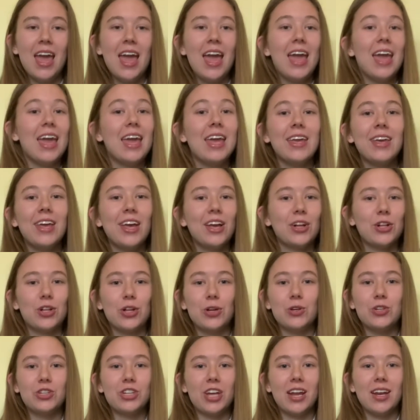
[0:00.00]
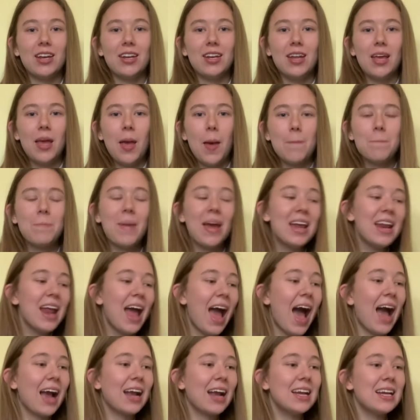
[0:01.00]
In conclusion, beta
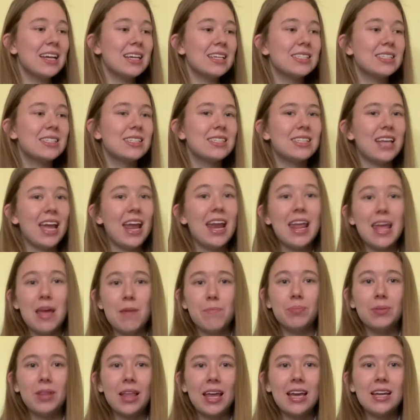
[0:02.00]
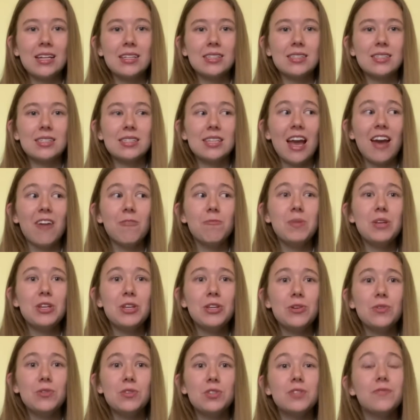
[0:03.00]
agonists and implants have been
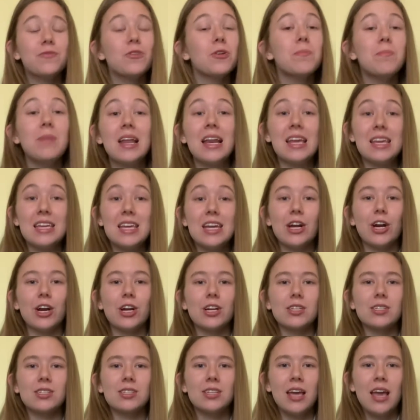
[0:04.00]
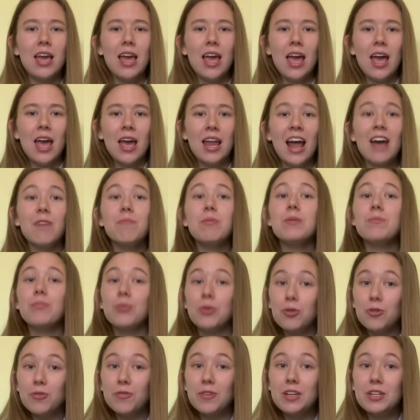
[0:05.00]
used for many years and have been
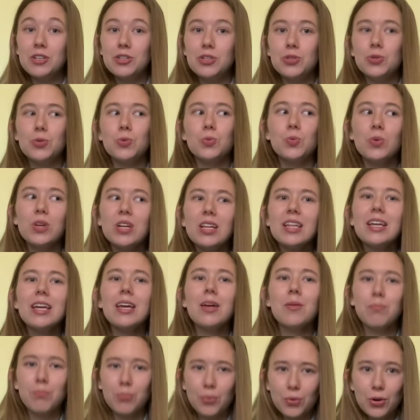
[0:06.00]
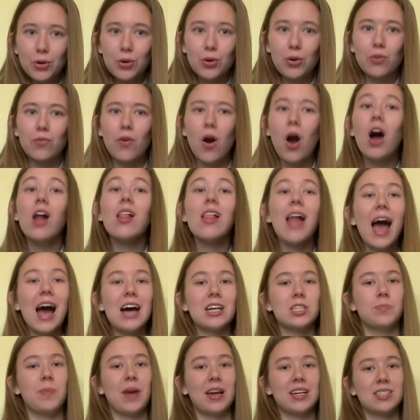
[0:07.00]
proven to really improve all
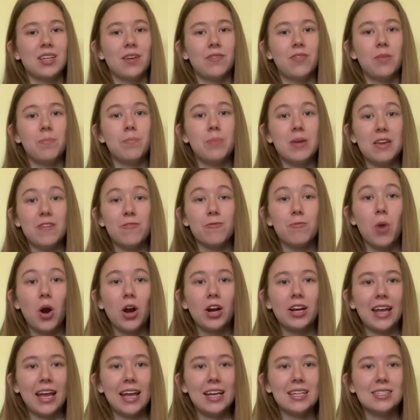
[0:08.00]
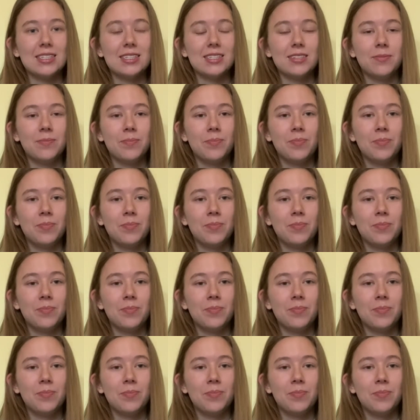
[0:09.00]
aspects of the beef markets.